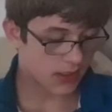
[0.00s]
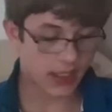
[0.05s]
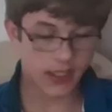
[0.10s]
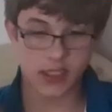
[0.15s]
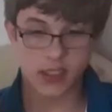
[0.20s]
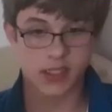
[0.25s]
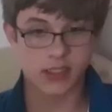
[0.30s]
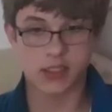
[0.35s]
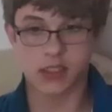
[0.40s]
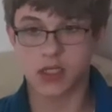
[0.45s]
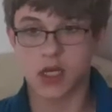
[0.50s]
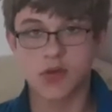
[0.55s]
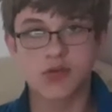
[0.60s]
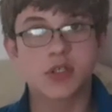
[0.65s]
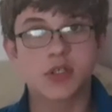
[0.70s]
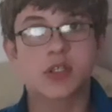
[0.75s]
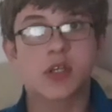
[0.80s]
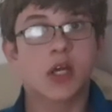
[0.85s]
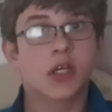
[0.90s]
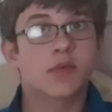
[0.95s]
and he doesn't close
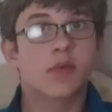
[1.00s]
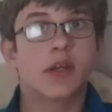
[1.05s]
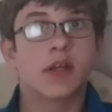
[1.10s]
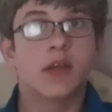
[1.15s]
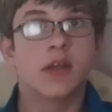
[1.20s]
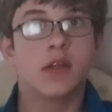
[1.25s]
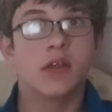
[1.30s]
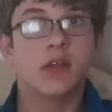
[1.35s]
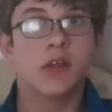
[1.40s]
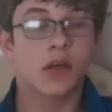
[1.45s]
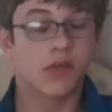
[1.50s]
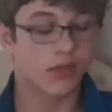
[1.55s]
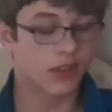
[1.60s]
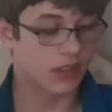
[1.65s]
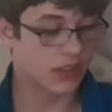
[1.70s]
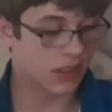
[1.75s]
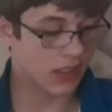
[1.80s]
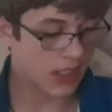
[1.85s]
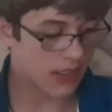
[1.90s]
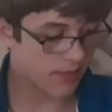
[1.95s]
his eyes when he goes to
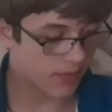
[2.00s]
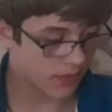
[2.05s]
sleep.